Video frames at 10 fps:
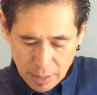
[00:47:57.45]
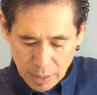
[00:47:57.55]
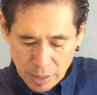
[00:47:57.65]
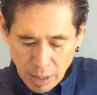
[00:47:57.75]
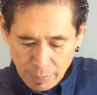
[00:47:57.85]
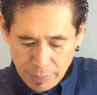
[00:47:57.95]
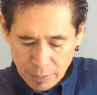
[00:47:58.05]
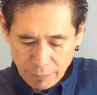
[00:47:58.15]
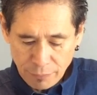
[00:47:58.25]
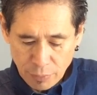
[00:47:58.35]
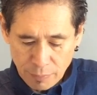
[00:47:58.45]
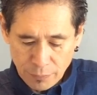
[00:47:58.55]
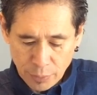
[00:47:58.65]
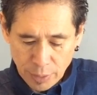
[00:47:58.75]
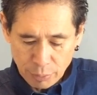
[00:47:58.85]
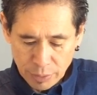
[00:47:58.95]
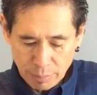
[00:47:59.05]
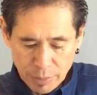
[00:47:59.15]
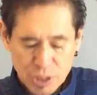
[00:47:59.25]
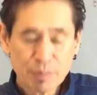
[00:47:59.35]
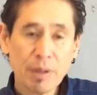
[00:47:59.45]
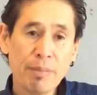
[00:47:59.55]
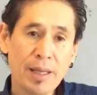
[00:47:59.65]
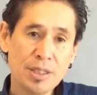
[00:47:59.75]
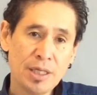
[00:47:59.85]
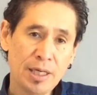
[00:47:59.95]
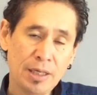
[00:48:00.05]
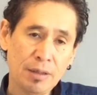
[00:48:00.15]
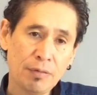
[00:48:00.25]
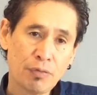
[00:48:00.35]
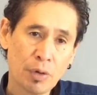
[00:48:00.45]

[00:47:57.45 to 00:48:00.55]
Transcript: A copy of Form 41 must be maintained